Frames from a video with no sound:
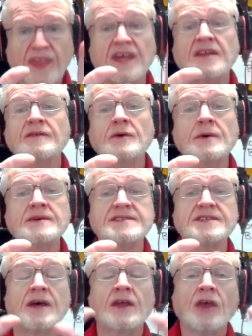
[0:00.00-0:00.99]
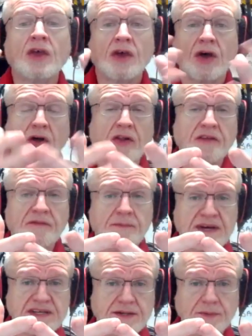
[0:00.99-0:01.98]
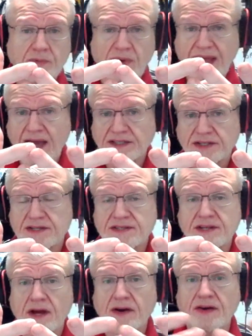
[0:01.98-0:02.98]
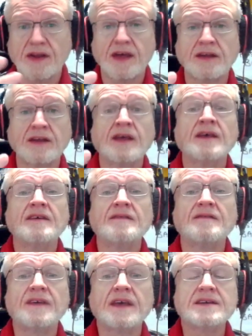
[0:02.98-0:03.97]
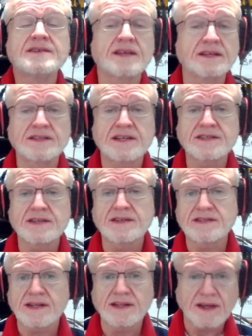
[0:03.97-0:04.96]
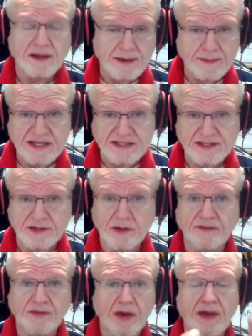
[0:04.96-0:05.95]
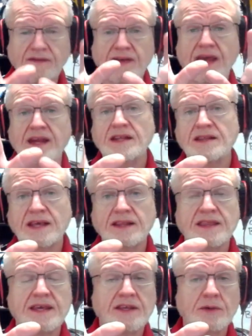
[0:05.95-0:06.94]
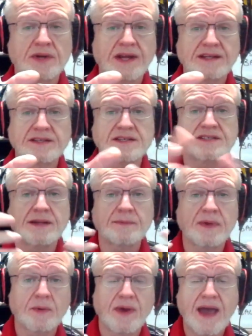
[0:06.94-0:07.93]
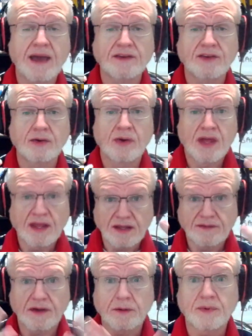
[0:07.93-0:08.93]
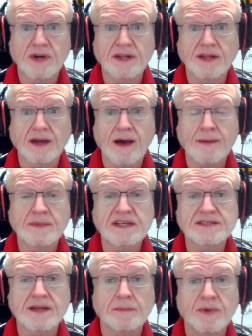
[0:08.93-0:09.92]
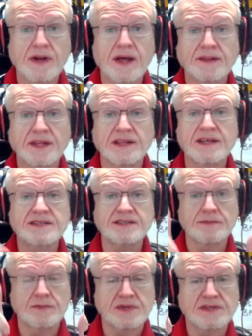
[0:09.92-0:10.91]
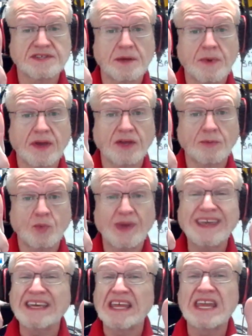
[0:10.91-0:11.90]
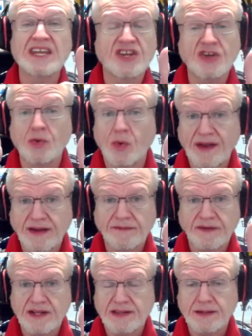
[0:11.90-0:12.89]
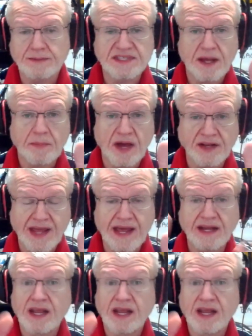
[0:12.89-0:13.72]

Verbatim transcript: And of course, all of my reactions are done via suggestions in the comments. So if you have anything that you would like to see me react to, if you put it in the comments, I'll put it on the list and we'll see what we can do. A definite thumbs up on that.